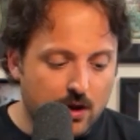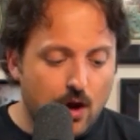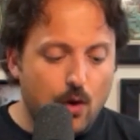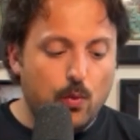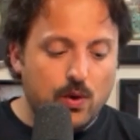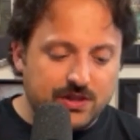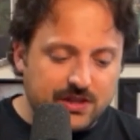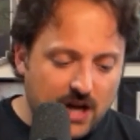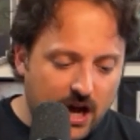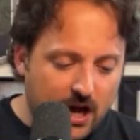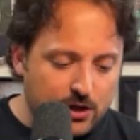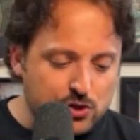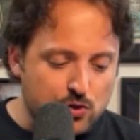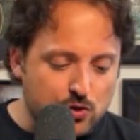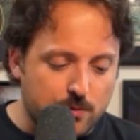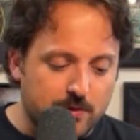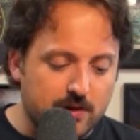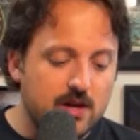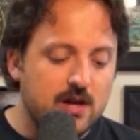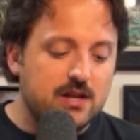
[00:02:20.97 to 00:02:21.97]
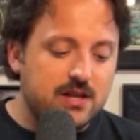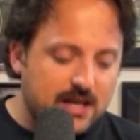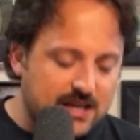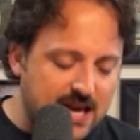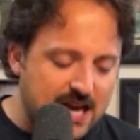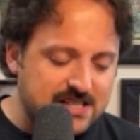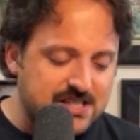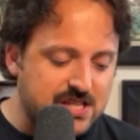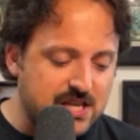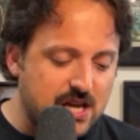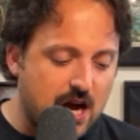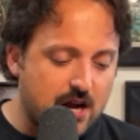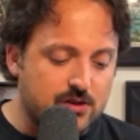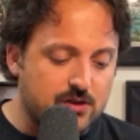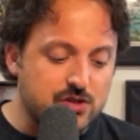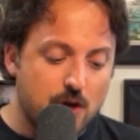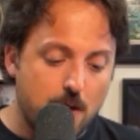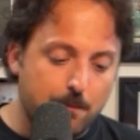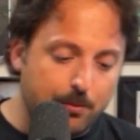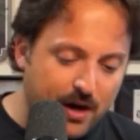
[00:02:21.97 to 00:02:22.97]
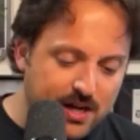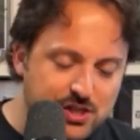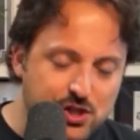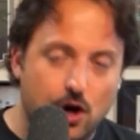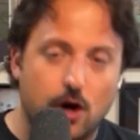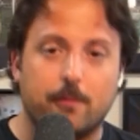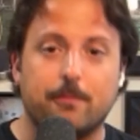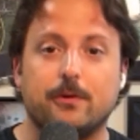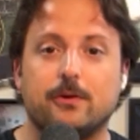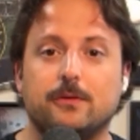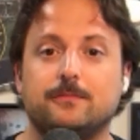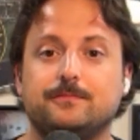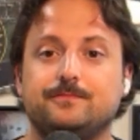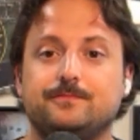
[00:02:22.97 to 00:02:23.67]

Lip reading: with Kyle Schwarber, Nick Castellanos, Bryce Harper,